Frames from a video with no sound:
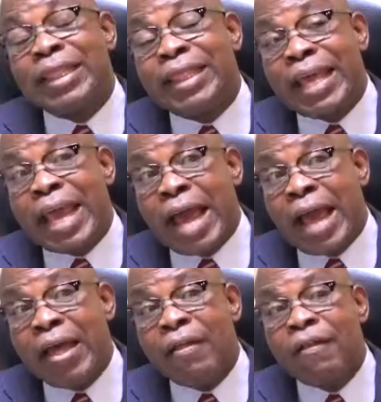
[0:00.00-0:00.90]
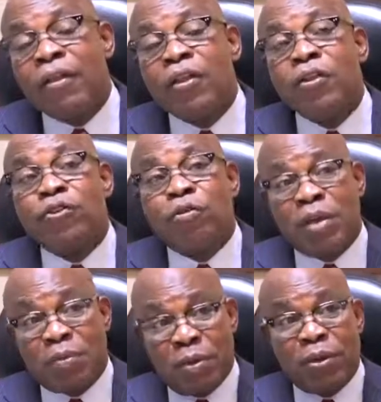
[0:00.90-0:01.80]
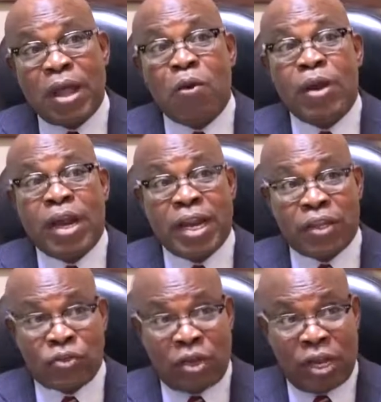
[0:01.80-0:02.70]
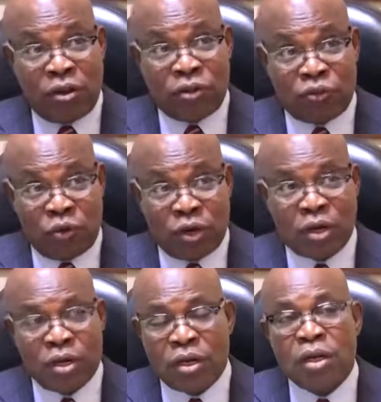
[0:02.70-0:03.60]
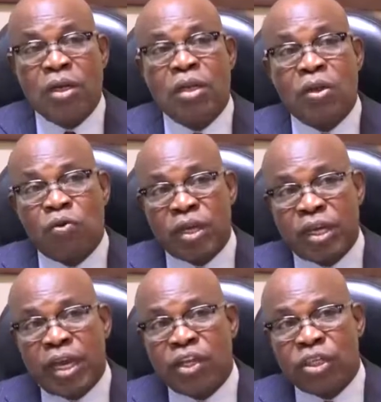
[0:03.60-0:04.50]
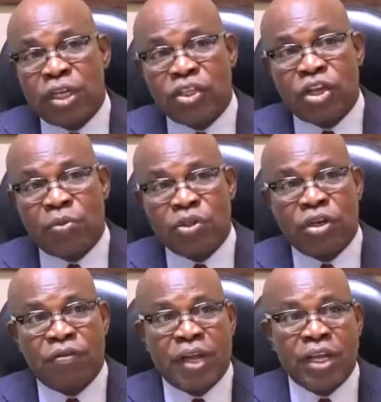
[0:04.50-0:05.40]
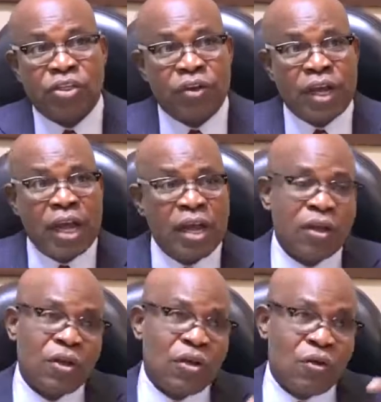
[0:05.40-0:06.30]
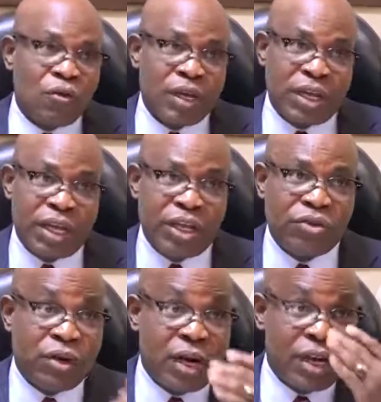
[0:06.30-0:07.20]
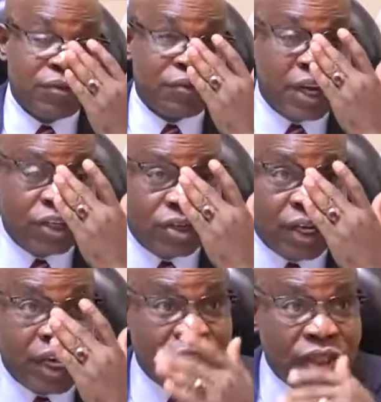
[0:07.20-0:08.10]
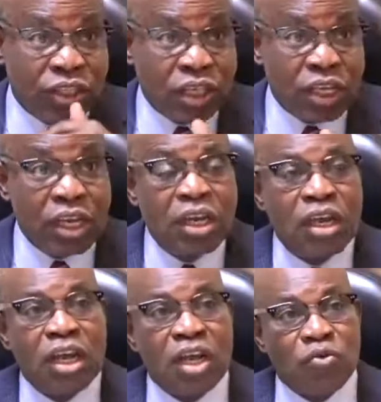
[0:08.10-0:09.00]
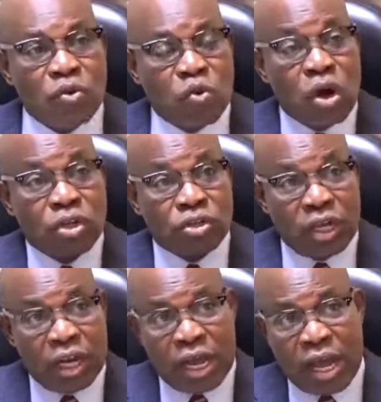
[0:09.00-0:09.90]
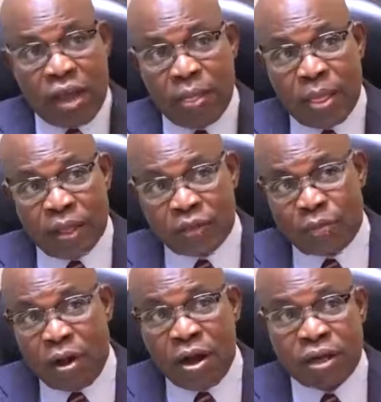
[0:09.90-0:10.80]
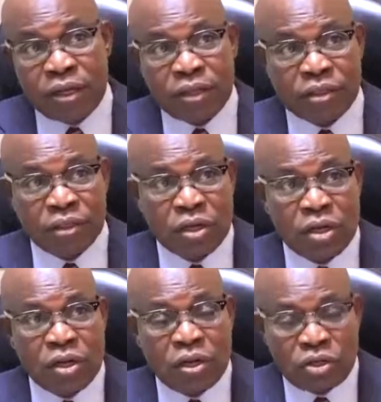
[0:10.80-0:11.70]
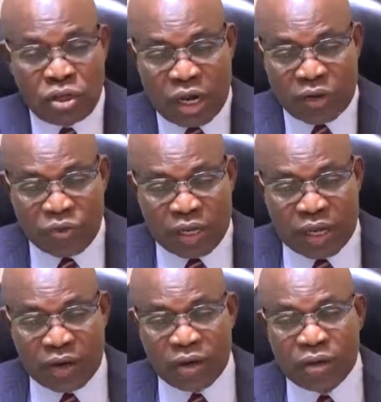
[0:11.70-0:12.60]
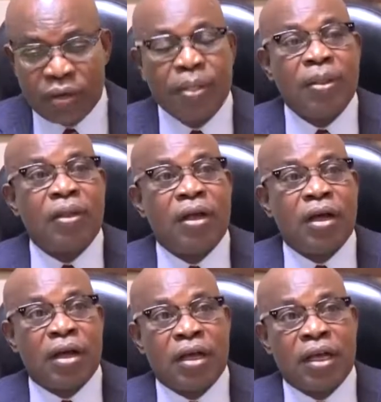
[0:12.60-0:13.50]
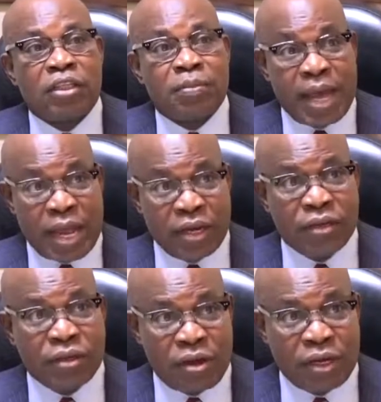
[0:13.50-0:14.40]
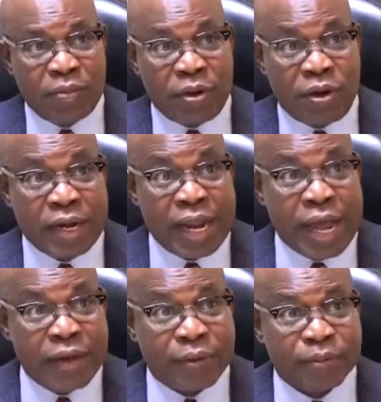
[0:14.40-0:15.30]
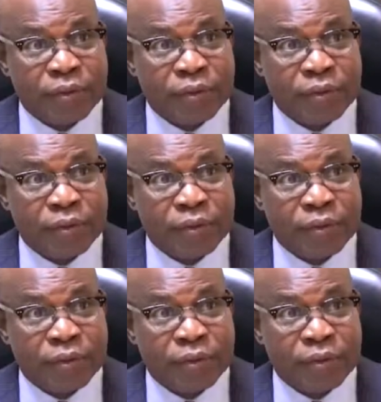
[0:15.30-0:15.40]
there to make people aware that solar does work. Then we engaged Energy Commission of Nigeria. We engaged Rural Electrification Agency. We work together as partners so that we can expand on the product line.